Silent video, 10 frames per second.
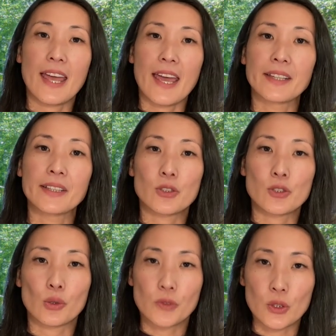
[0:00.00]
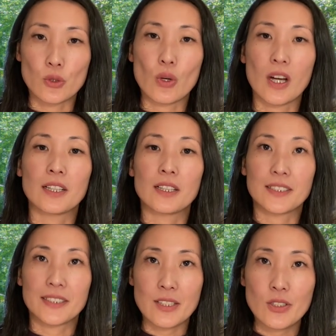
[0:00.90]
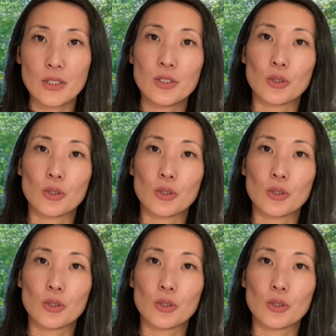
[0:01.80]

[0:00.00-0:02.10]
Anger serves to draw attention